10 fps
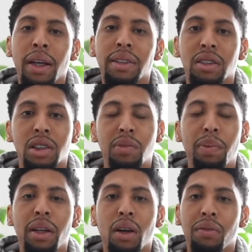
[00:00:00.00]
is a
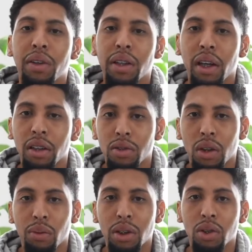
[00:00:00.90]
spin-off of the Air
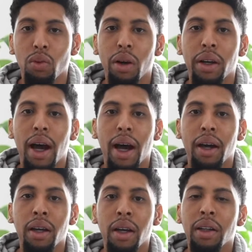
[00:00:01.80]
Jordan Retro 1 High